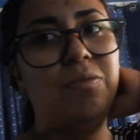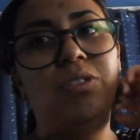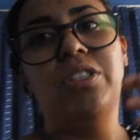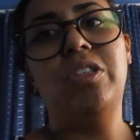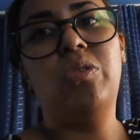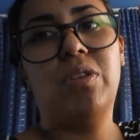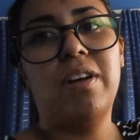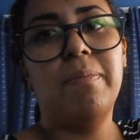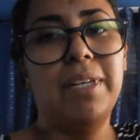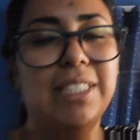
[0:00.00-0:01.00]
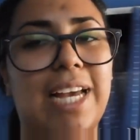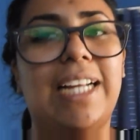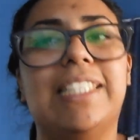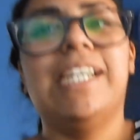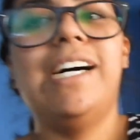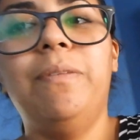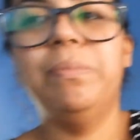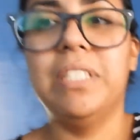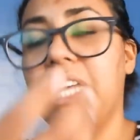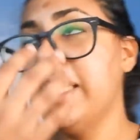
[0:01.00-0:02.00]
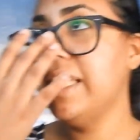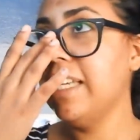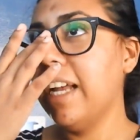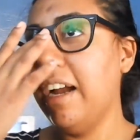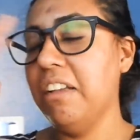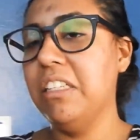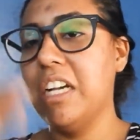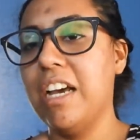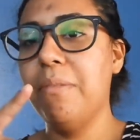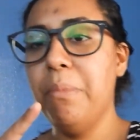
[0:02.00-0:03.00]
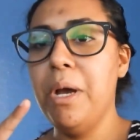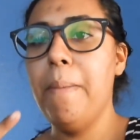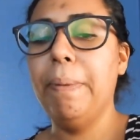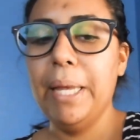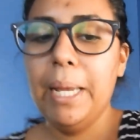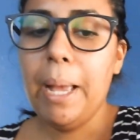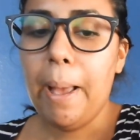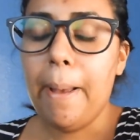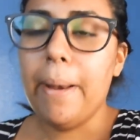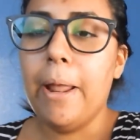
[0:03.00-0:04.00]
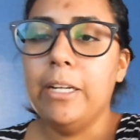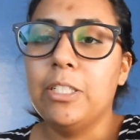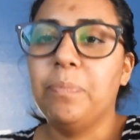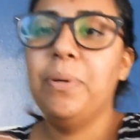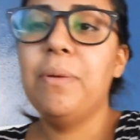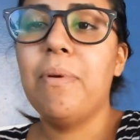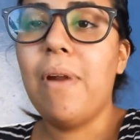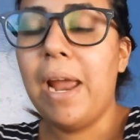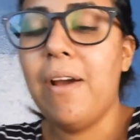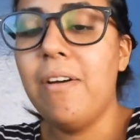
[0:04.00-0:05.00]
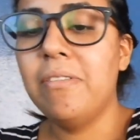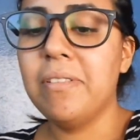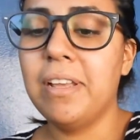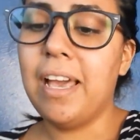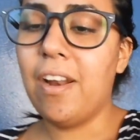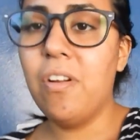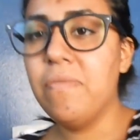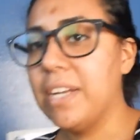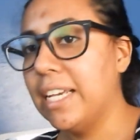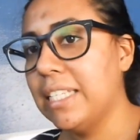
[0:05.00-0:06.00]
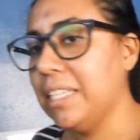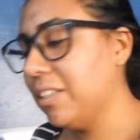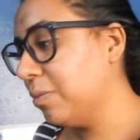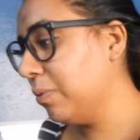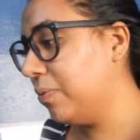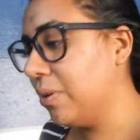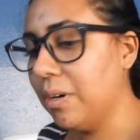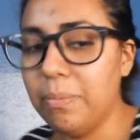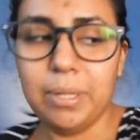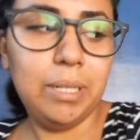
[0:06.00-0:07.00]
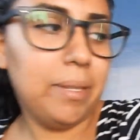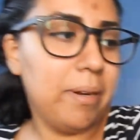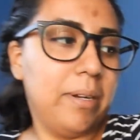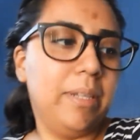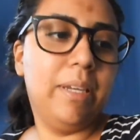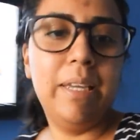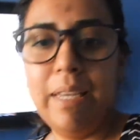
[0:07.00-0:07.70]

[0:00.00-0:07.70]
of using three of my tank tops and that's it. I had to cut them up and I just put them around. I don't know if you guys seen those before, but literally